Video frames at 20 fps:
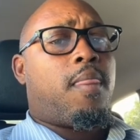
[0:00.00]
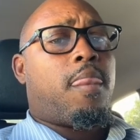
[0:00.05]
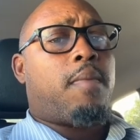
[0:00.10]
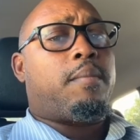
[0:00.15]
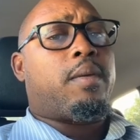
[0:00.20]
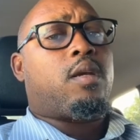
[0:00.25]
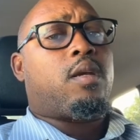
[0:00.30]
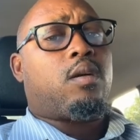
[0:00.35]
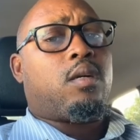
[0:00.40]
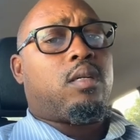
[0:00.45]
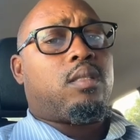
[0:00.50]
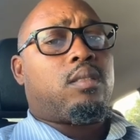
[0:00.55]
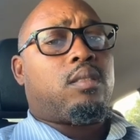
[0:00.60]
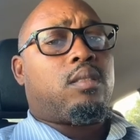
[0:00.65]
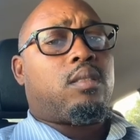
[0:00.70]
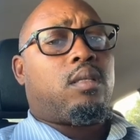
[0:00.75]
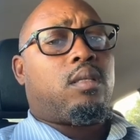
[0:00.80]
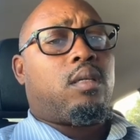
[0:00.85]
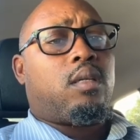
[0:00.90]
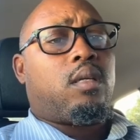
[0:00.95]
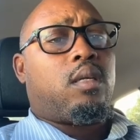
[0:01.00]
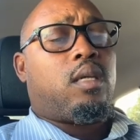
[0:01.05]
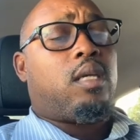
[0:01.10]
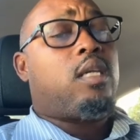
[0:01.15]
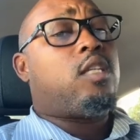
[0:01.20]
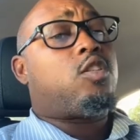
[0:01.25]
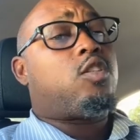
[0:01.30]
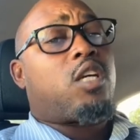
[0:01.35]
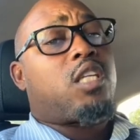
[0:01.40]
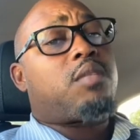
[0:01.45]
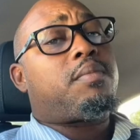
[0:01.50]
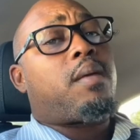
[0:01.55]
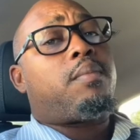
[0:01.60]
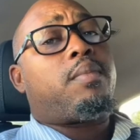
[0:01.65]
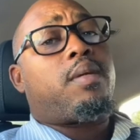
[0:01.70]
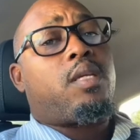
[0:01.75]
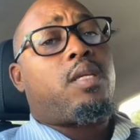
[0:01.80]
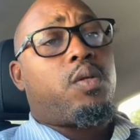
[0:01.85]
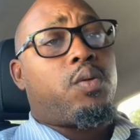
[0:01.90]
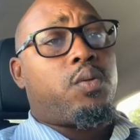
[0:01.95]
Because he just may be
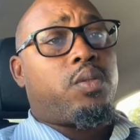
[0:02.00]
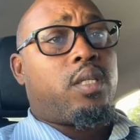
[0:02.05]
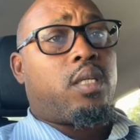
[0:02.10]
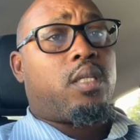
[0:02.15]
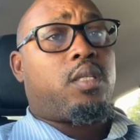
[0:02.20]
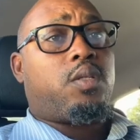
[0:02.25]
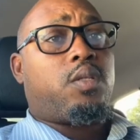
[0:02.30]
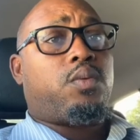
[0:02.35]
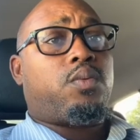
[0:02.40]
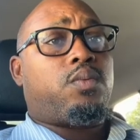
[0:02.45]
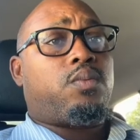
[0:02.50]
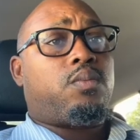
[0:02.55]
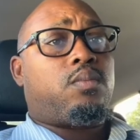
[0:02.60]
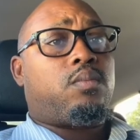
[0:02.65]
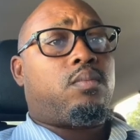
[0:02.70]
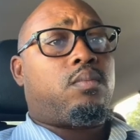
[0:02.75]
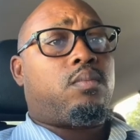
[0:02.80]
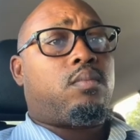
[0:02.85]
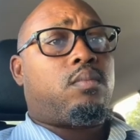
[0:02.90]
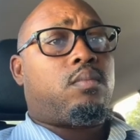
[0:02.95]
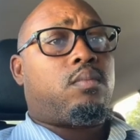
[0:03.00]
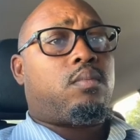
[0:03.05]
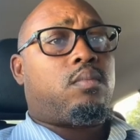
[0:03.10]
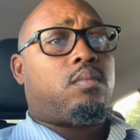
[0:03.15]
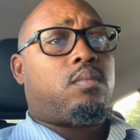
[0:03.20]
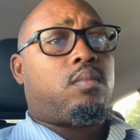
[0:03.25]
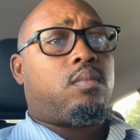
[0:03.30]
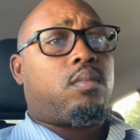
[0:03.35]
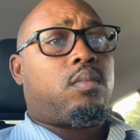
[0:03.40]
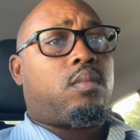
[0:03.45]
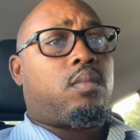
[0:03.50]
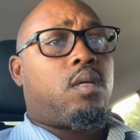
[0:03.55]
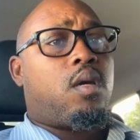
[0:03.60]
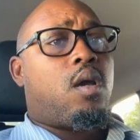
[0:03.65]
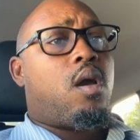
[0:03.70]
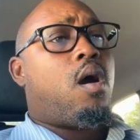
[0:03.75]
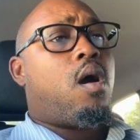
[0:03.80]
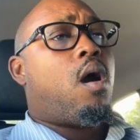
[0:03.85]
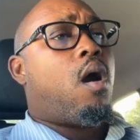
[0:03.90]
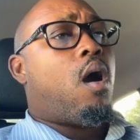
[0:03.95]
using
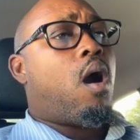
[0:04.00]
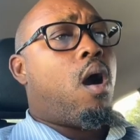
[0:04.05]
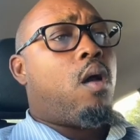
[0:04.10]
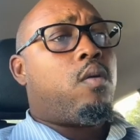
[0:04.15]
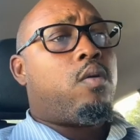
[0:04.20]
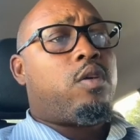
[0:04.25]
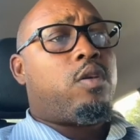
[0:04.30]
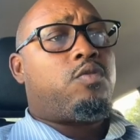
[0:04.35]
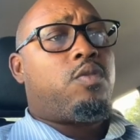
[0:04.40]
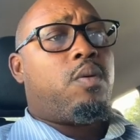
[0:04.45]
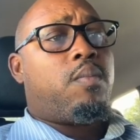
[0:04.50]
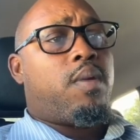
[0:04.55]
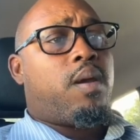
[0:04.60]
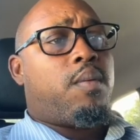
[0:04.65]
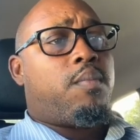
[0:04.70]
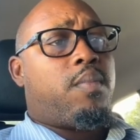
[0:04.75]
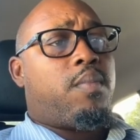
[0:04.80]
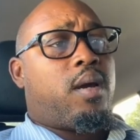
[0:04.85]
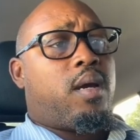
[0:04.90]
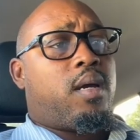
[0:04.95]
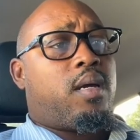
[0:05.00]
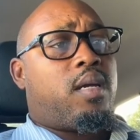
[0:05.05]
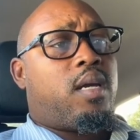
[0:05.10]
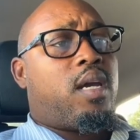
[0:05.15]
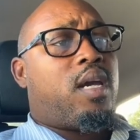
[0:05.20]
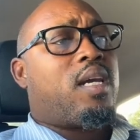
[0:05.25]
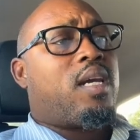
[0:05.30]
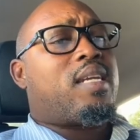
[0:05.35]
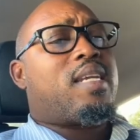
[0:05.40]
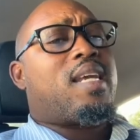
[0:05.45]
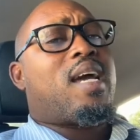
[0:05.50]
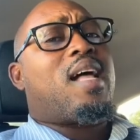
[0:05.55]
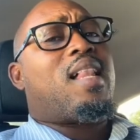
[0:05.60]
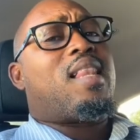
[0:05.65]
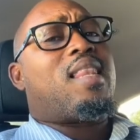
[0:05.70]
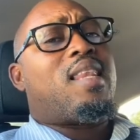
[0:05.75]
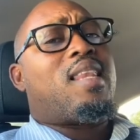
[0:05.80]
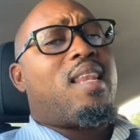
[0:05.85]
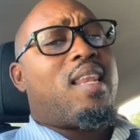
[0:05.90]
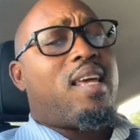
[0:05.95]
you. Always remember, there are
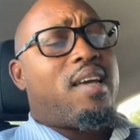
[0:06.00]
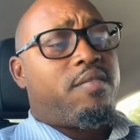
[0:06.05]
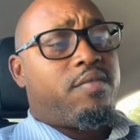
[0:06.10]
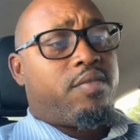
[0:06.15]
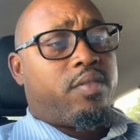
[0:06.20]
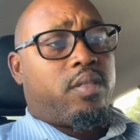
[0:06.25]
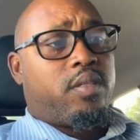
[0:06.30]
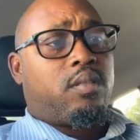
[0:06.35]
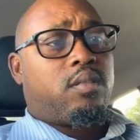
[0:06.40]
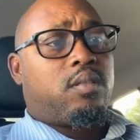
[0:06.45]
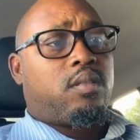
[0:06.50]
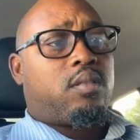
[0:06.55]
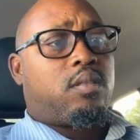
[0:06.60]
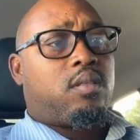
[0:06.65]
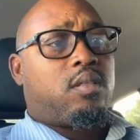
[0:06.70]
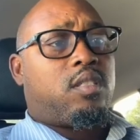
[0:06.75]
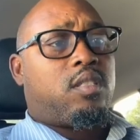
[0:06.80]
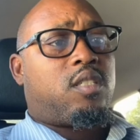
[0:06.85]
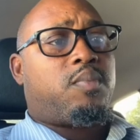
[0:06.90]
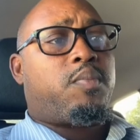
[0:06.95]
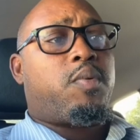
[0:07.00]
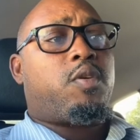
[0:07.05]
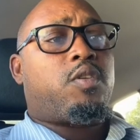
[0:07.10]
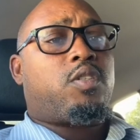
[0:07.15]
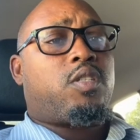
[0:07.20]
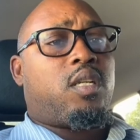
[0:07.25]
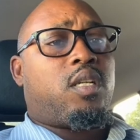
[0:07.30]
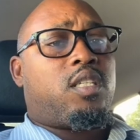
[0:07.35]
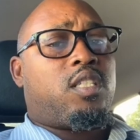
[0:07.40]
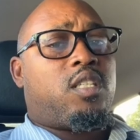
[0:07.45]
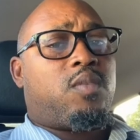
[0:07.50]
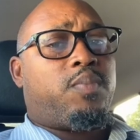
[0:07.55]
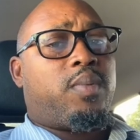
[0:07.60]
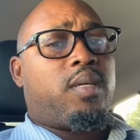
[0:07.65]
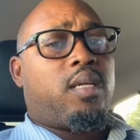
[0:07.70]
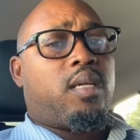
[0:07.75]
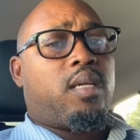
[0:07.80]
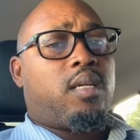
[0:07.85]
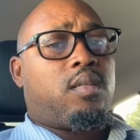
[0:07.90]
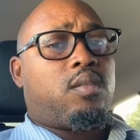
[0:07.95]
levels, spiritually
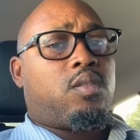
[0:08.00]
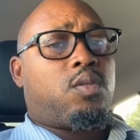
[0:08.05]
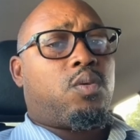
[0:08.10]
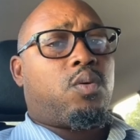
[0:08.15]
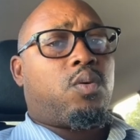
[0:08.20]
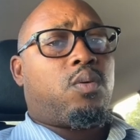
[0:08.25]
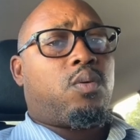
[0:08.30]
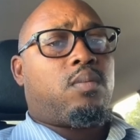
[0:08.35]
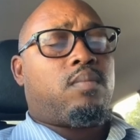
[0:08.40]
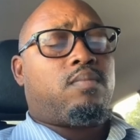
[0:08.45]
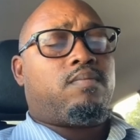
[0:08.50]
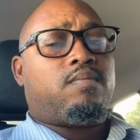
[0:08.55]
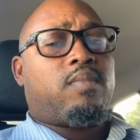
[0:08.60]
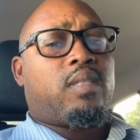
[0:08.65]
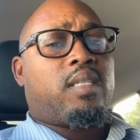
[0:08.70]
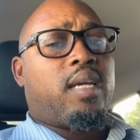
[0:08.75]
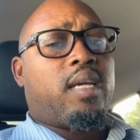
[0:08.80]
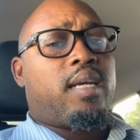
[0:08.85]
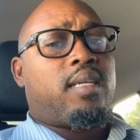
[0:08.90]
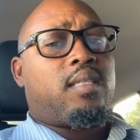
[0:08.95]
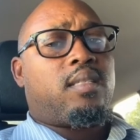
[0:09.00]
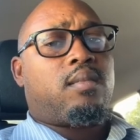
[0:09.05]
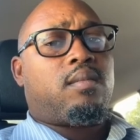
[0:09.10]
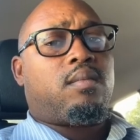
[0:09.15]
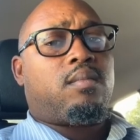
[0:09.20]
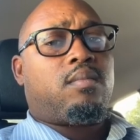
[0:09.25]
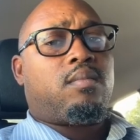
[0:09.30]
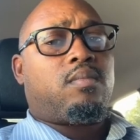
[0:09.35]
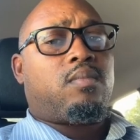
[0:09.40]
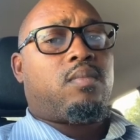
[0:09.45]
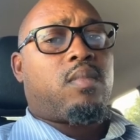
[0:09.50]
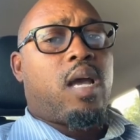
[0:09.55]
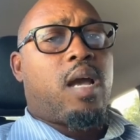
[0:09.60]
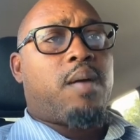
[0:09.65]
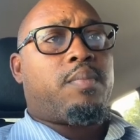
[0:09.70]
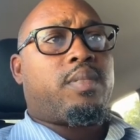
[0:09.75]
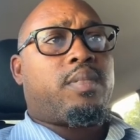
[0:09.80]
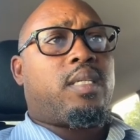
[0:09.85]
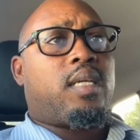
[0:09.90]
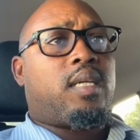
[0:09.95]
speaking. So, yes,
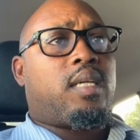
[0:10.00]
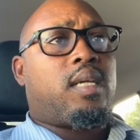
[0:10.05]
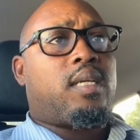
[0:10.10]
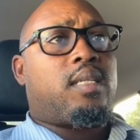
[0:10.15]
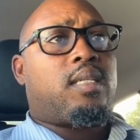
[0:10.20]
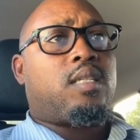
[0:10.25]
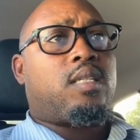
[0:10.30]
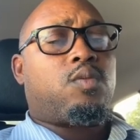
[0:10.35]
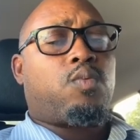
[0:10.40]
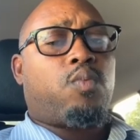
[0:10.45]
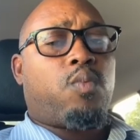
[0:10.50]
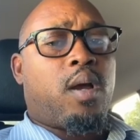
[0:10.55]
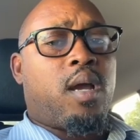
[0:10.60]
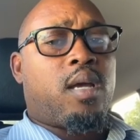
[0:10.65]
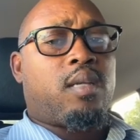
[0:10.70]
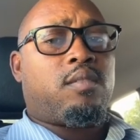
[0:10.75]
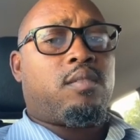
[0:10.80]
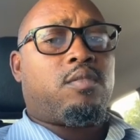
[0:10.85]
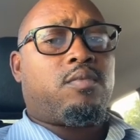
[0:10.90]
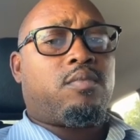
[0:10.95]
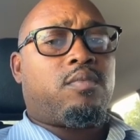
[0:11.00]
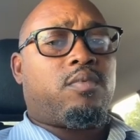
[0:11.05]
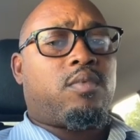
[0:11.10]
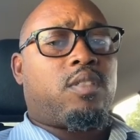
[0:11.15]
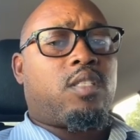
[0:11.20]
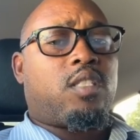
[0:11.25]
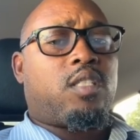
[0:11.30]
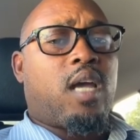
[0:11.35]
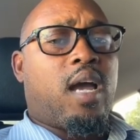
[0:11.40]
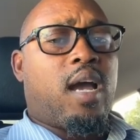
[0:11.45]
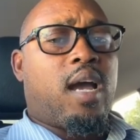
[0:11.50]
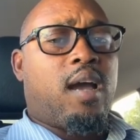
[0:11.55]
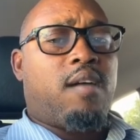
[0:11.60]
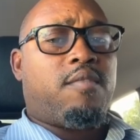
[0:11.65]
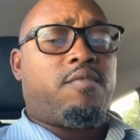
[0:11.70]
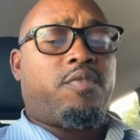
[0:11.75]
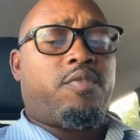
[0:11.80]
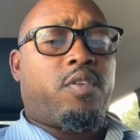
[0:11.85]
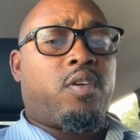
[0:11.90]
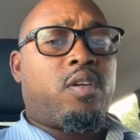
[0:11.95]
I'm taking this one
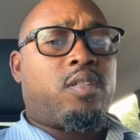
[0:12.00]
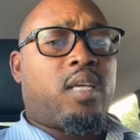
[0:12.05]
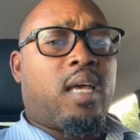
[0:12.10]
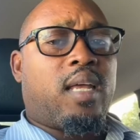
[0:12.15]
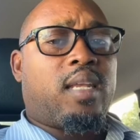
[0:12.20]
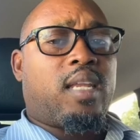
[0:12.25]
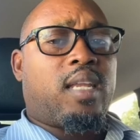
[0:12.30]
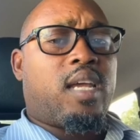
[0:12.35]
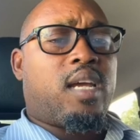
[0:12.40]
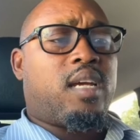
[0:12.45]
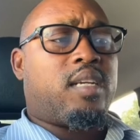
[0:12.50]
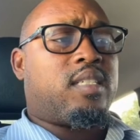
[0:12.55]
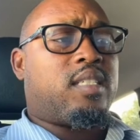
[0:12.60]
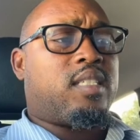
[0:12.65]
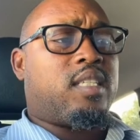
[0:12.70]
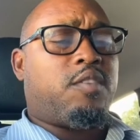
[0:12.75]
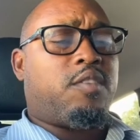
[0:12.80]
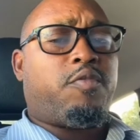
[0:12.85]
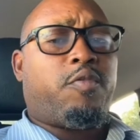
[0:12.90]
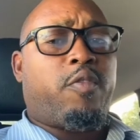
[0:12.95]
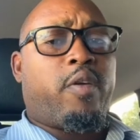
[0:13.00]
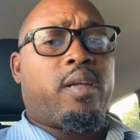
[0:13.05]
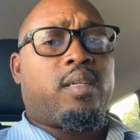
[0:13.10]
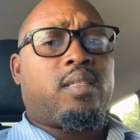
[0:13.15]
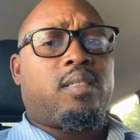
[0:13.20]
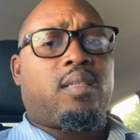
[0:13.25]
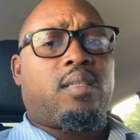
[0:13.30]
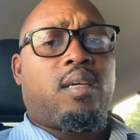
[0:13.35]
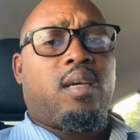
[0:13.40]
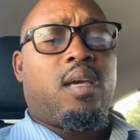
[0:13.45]
verse and there are different